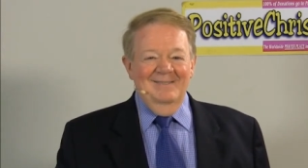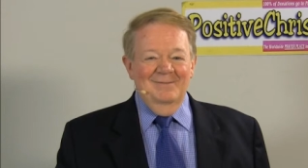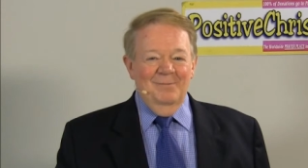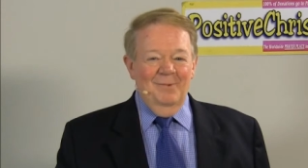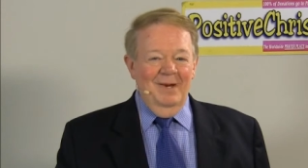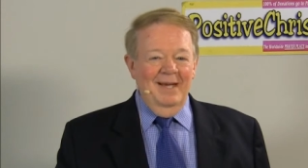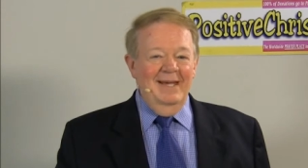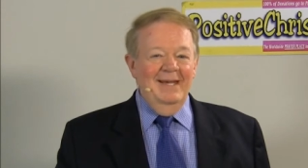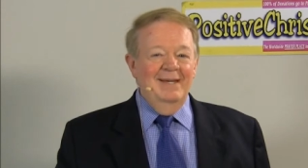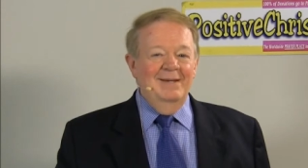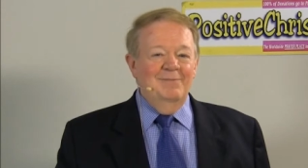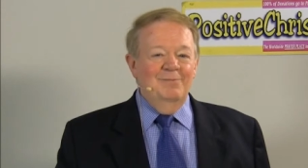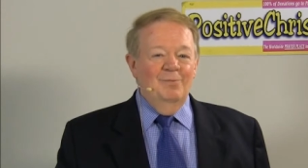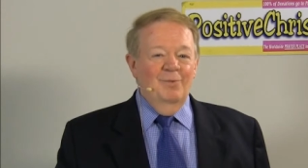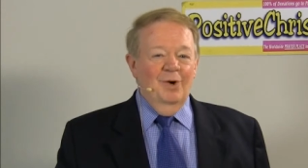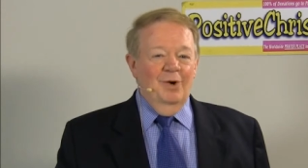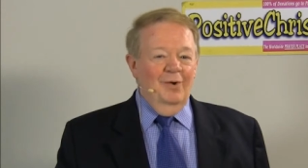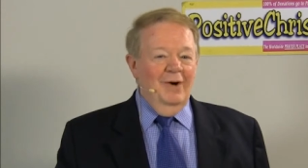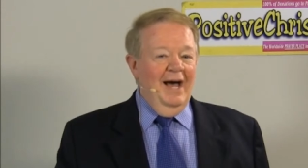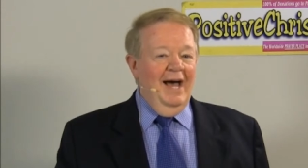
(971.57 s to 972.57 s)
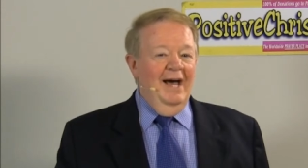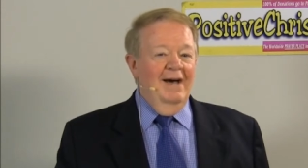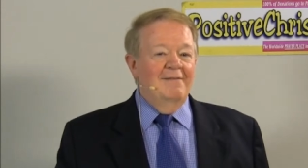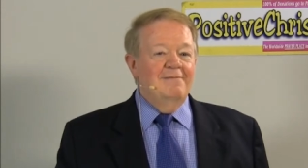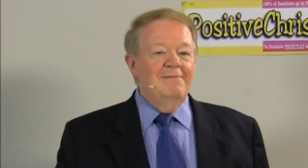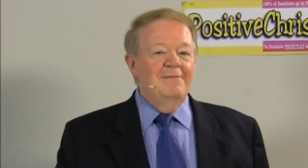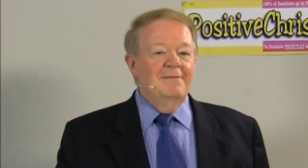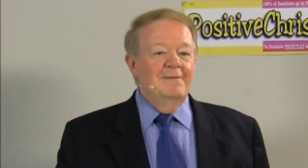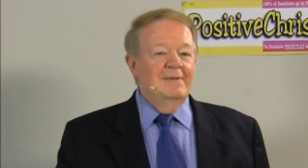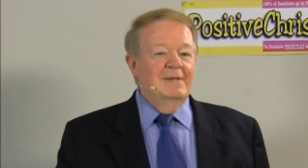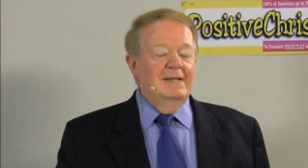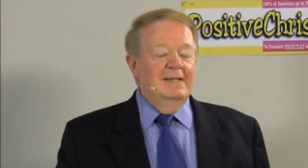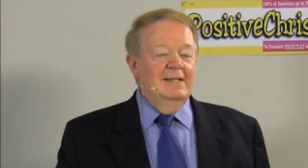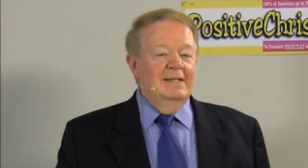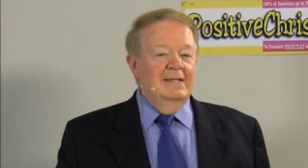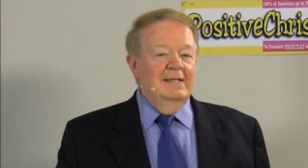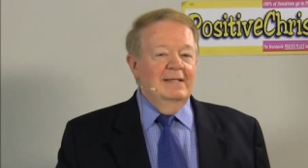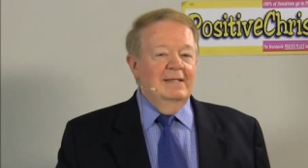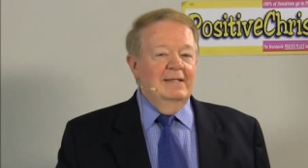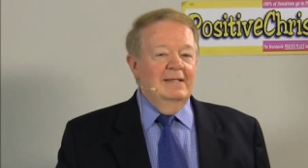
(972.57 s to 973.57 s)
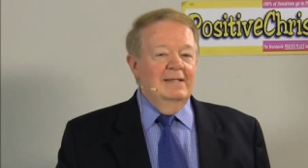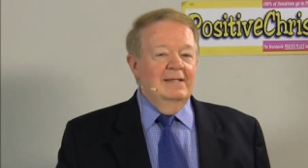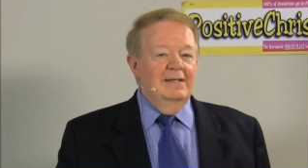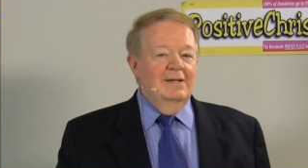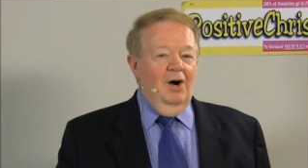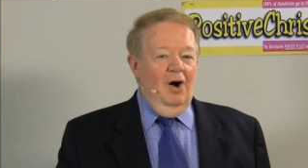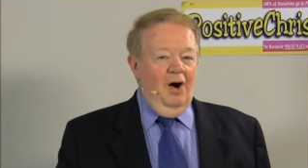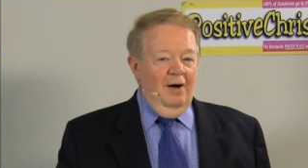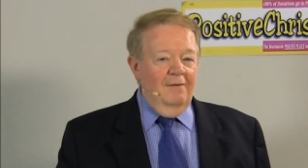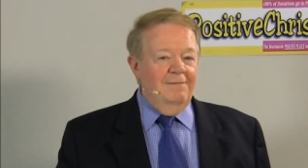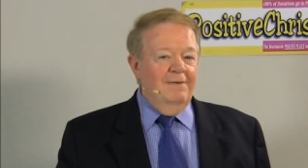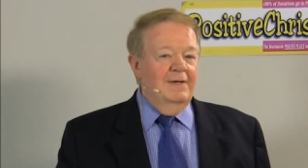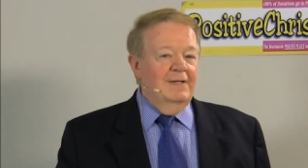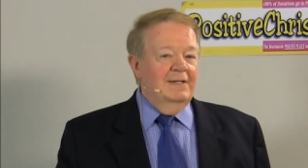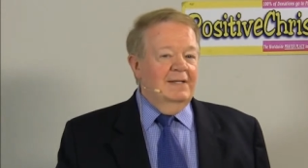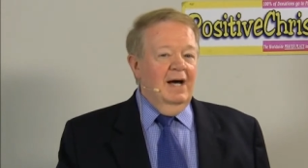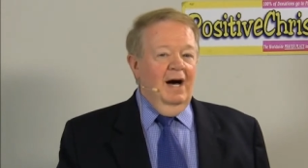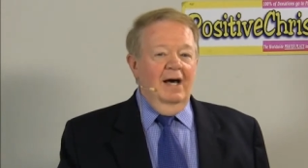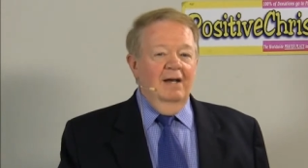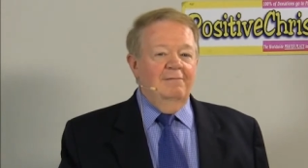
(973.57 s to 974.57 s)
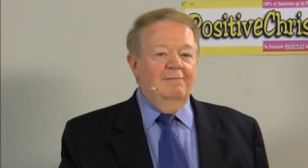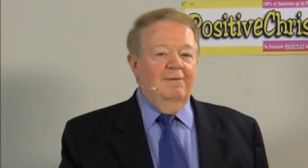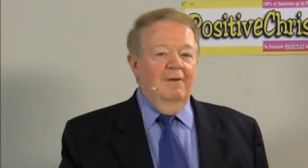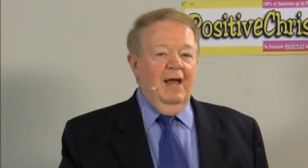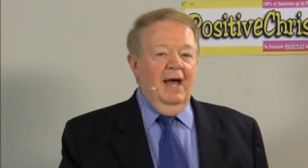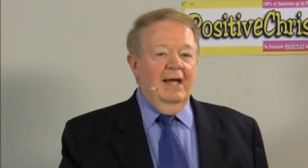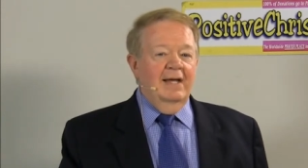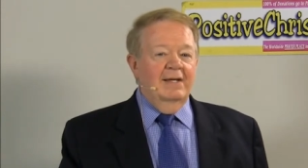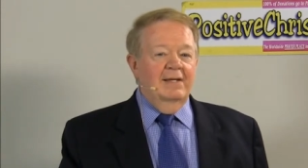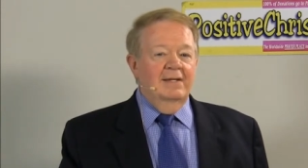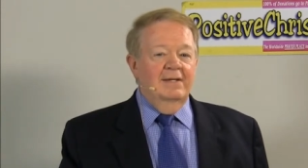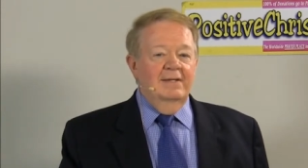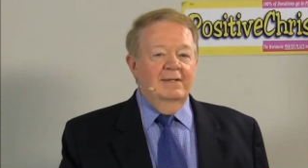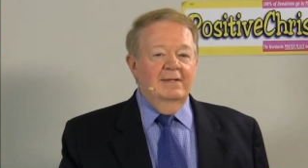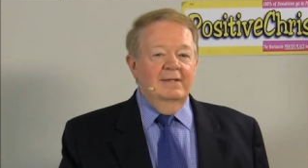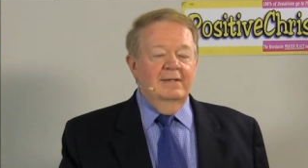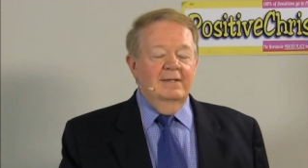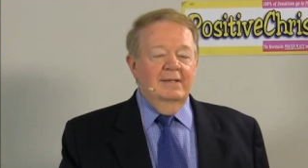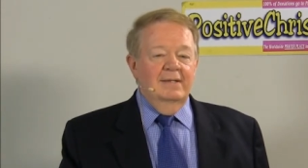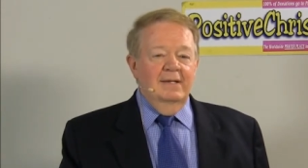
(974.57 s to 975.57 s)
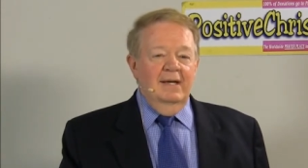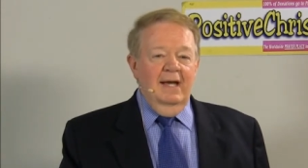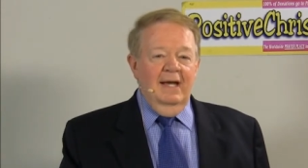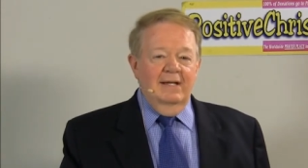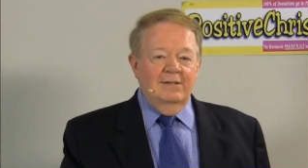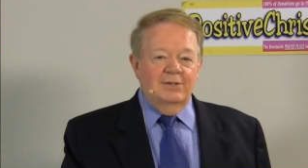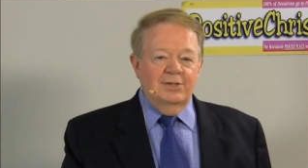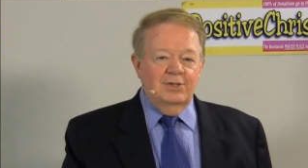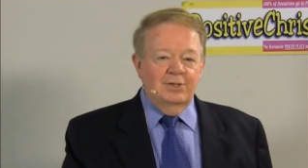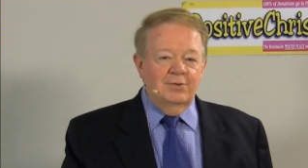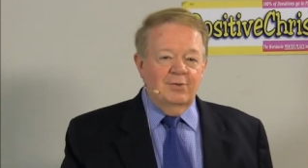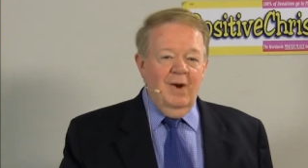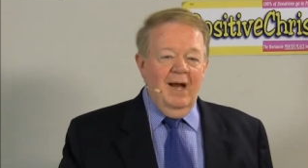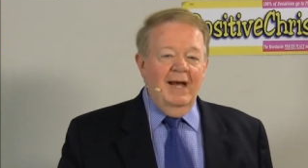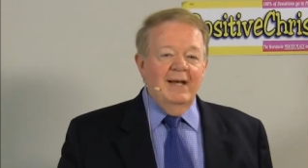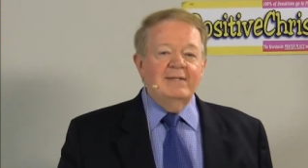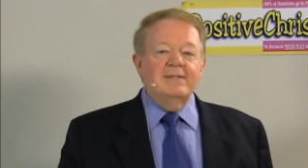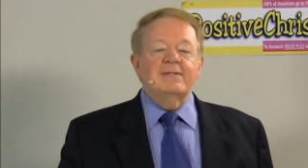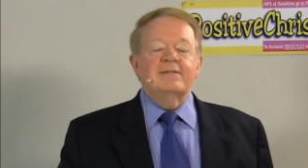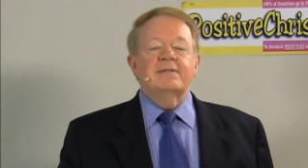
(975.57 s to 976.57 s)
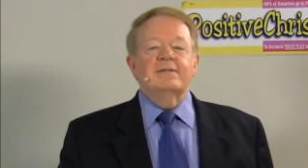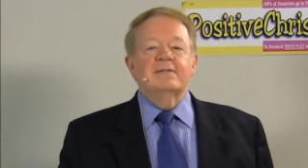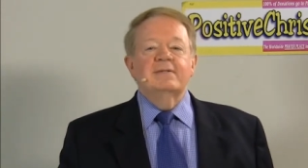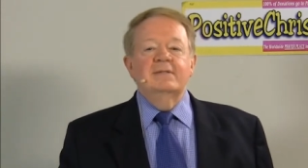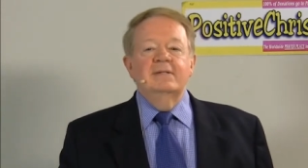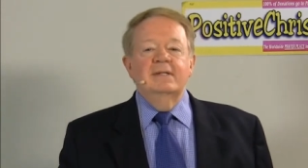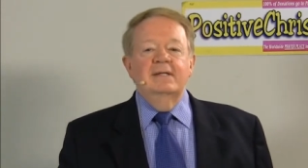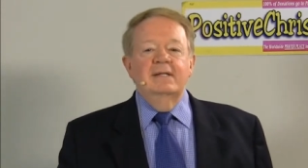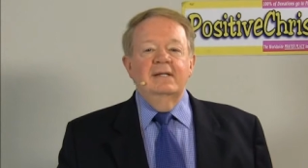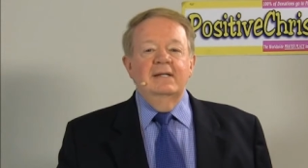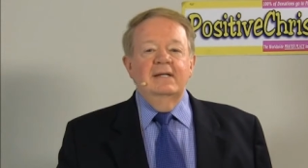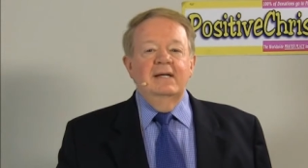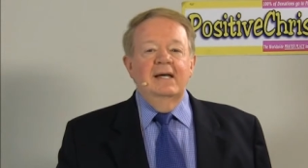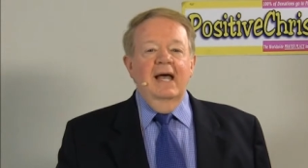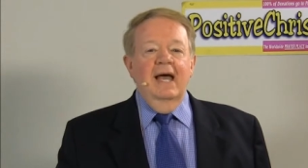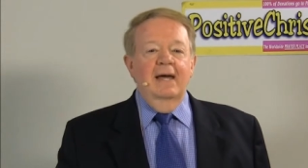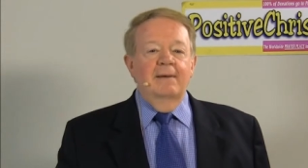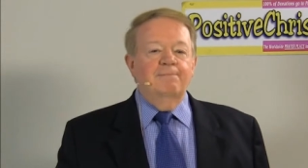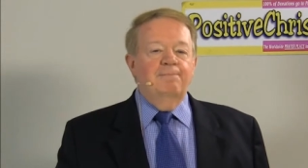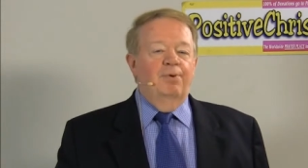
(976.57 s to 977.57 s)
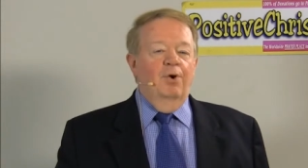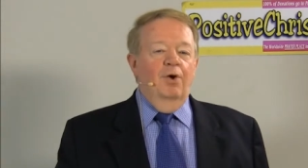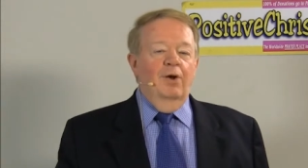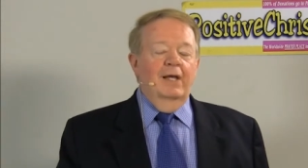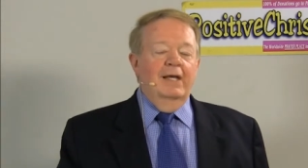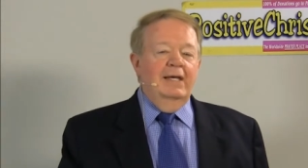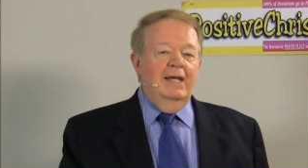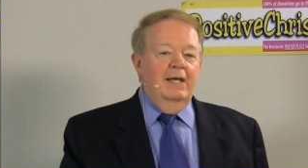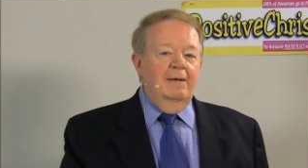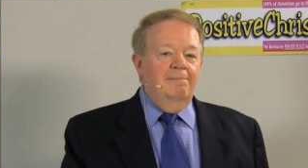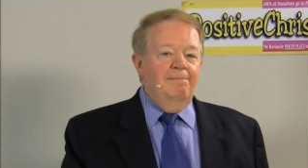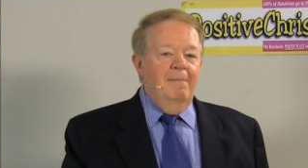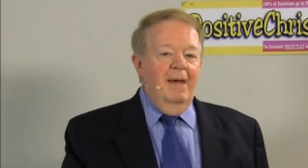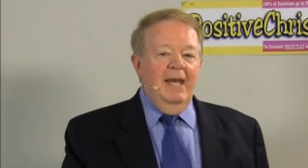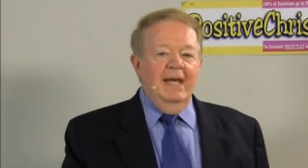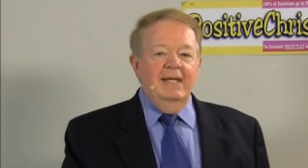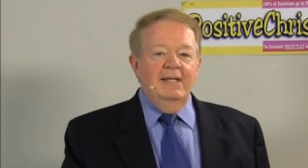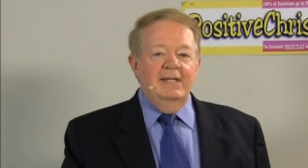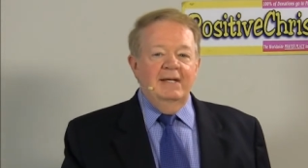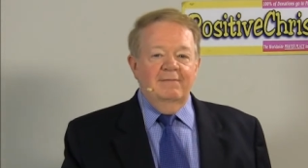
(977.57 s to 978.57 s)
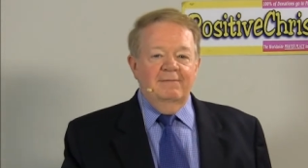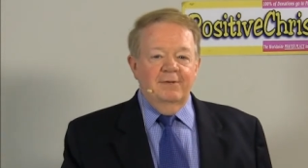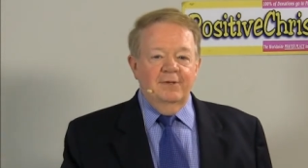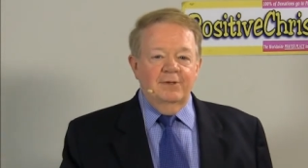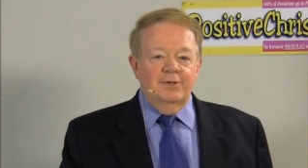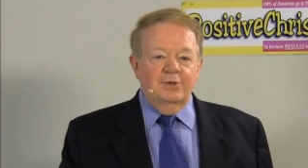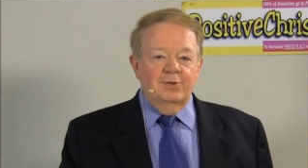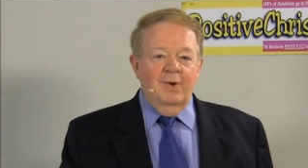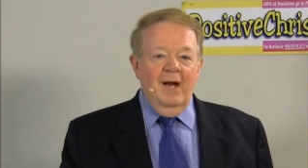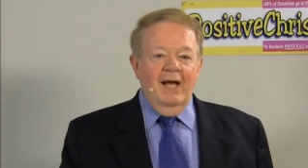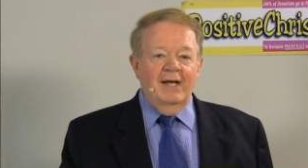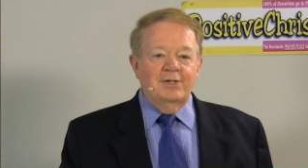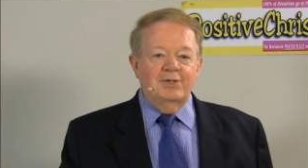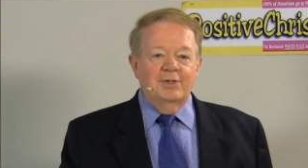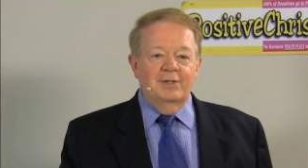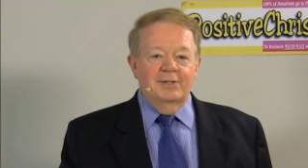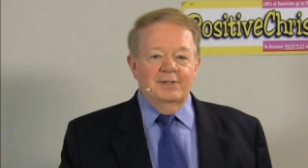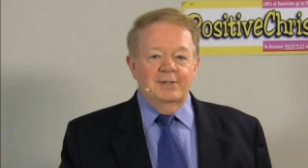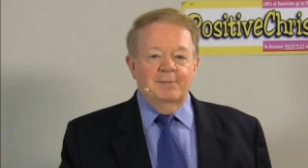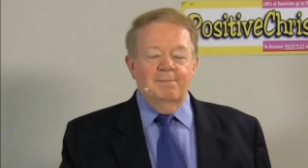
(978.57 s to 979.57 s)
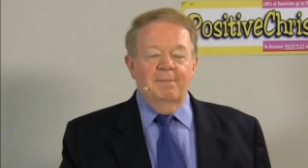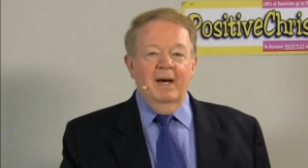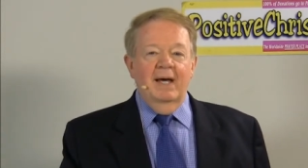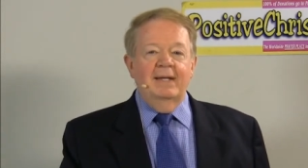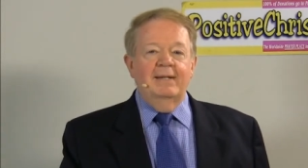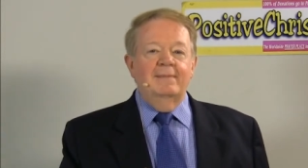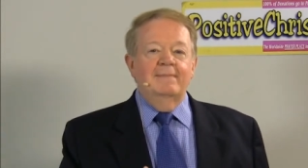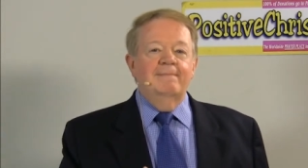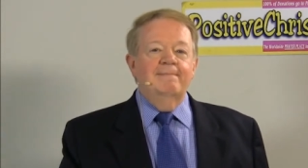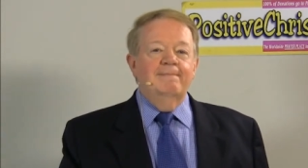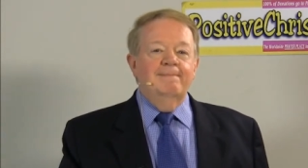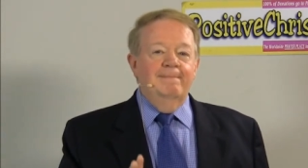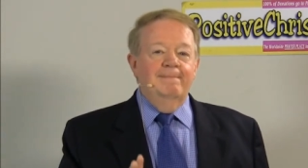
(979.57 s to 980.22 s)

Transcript: We will have often conflict and stress and pulling in many different directions, but